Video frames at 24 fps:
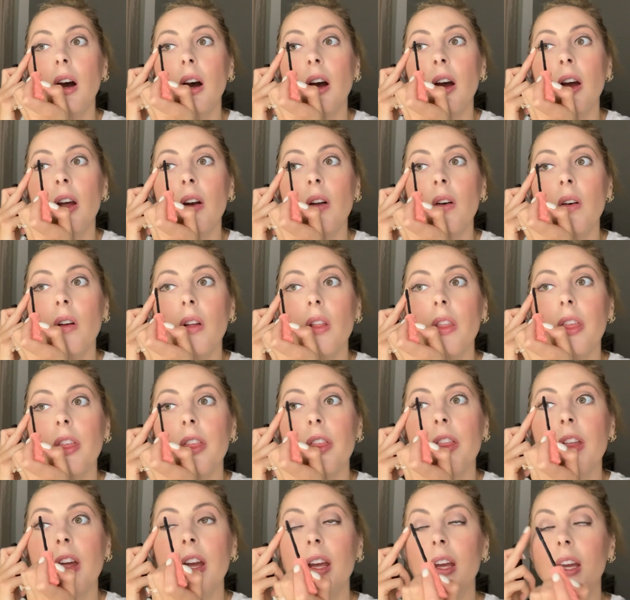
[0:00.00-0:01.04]
I don't
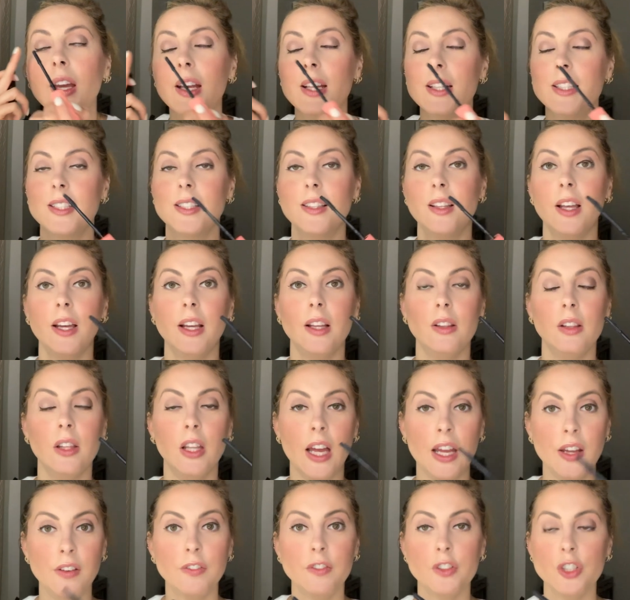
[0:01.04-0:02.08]
think it's like
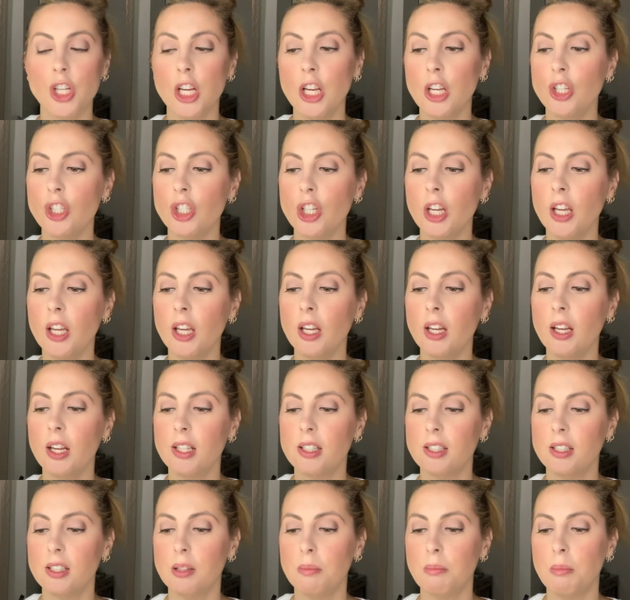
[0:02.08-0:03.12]
life changing.
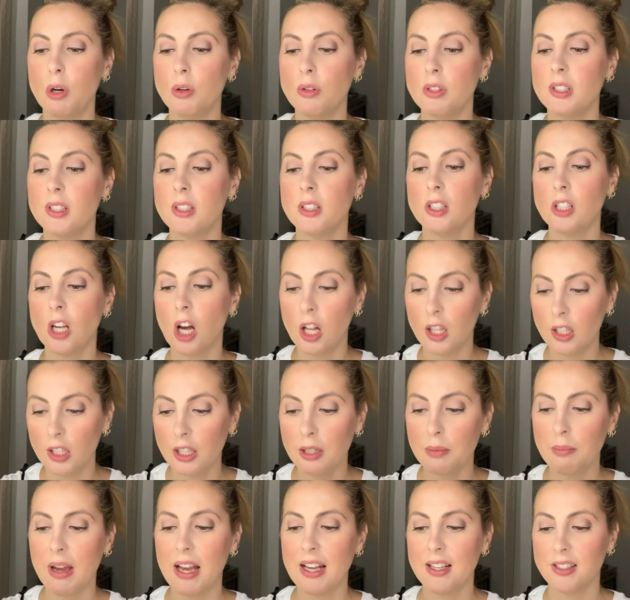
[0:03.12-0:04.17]
It's the most
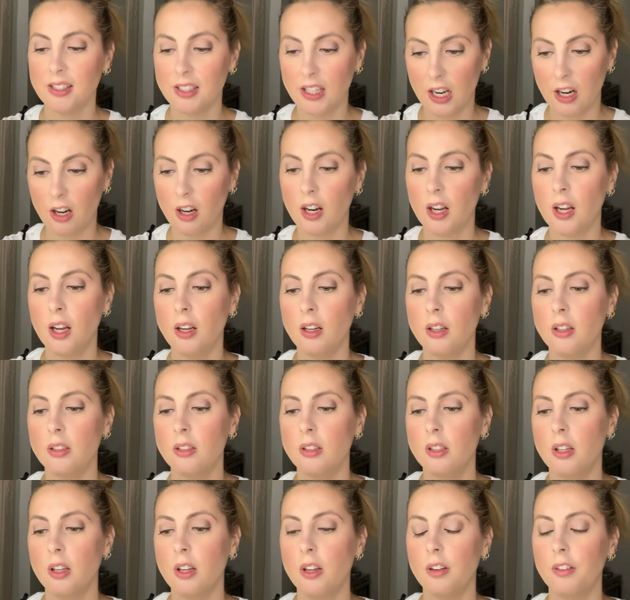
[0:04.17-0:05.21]
solid mascara
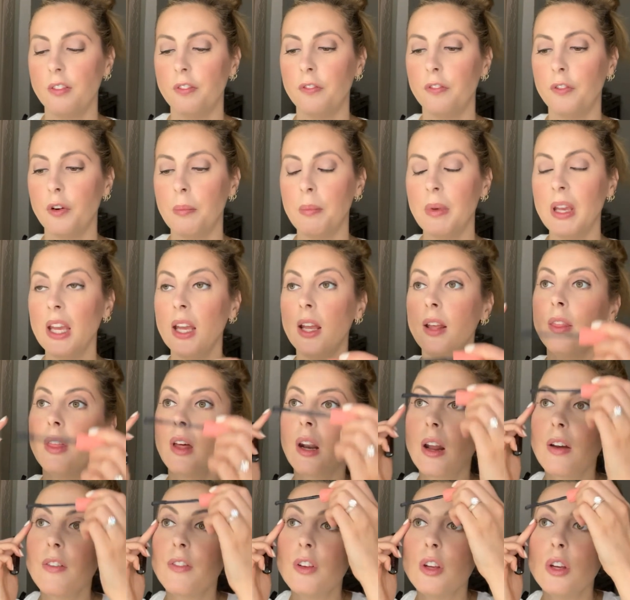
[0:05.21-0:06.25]
for me that
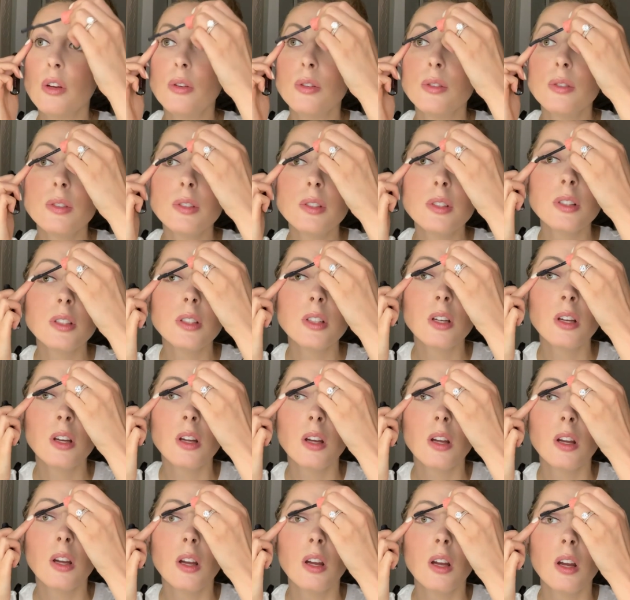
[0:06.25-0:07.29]
I've used.
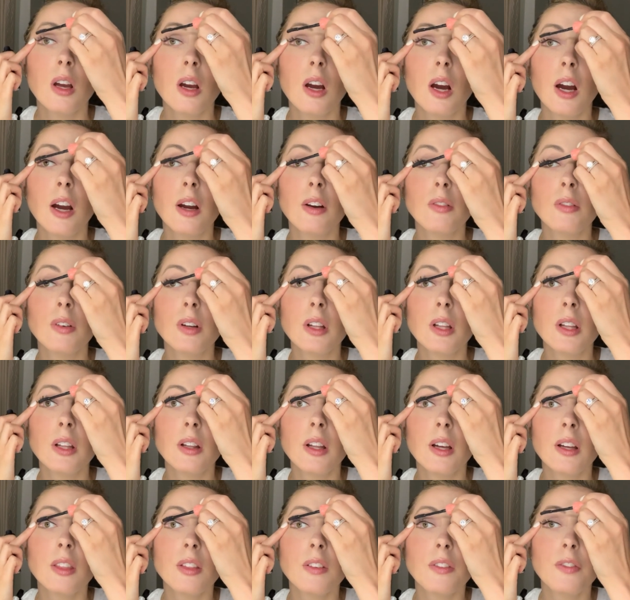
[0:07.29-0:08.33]
I really
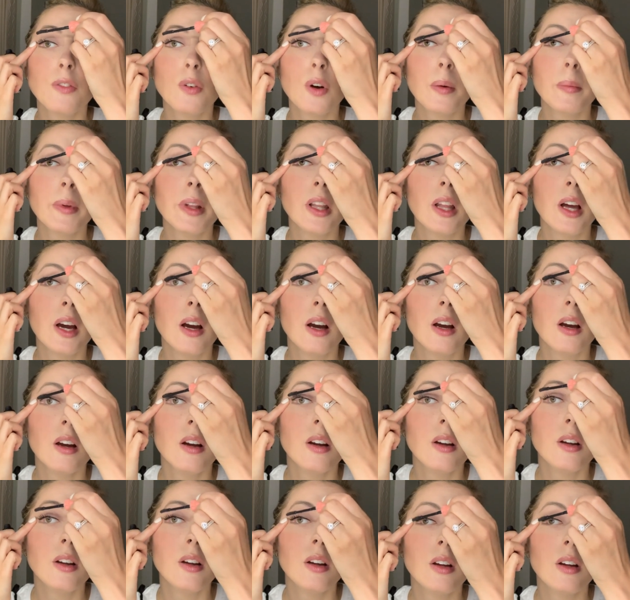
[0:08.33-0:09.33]
like the formula.